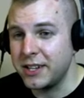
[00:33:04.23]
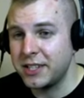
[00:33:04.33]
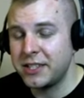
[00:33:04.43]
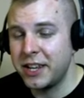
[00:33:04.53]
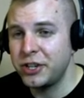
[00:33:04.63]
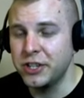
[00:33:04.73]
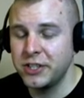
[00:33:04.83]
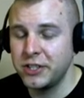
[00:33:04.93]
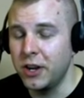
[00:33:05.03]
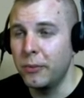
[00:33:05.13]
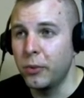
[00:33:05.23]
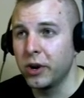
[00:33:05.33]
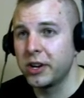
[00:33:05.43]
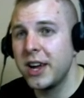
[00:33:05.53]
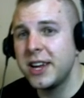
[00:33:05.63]
Ascension Psalm where
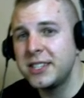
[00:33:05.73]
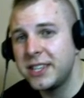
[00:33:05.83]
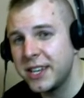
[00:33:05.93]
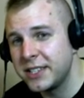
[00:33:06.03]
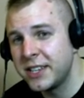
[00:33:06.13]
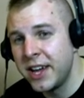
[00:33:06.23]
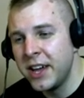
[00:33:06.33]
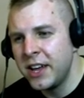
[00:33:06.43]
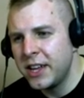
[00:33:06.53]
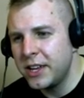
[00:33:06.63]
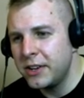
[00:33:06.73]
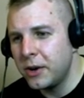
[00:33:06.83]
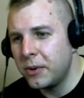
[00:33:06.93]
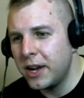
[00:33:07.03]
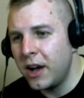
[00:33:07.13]
God says, you know
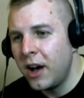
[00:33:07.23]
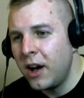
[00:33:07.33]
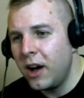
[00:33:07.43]
what?